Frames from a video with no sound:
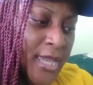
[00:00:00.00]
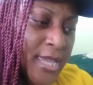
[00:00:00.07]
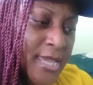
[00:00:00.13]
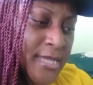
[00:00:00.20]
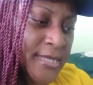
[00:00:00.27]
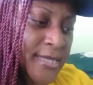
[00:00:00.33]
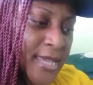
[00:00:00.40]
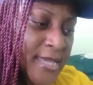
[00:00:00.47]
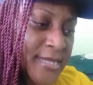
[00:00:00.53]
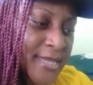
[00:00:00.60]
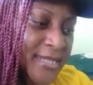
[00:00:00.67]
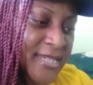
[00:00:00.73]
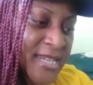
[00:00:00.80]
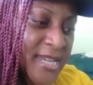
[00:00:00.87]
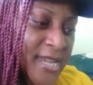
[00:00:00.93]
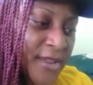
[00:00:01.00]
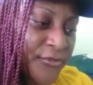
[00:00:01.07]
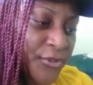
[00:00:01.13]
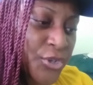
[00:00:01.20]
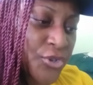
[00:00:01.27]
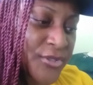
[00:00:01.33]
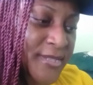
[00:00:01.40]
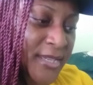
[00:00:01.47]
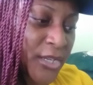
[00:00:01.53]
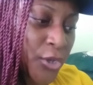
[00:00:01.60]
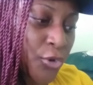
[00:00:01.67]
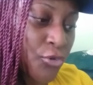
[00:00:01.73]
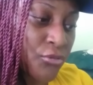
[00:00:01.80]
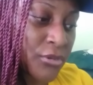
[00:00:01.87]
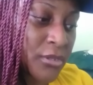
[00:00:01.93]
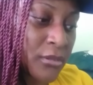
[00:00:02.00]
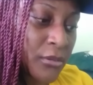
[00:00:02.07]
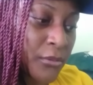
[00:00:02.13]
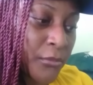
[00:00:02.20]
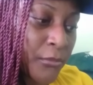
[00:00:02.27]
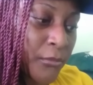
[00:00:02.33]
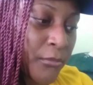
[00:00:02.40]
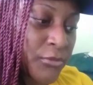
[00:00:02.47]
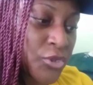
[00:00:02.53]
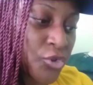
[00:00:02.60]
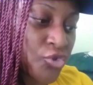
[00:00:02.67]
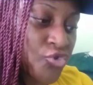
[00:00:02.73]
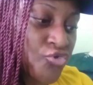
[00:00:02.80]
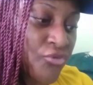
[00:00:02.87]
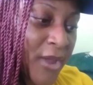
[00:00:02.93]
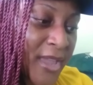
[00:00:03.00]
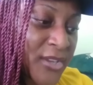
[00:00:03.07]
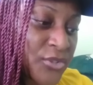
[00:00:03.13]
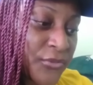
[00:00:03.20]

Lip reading: He says that it never does any good to try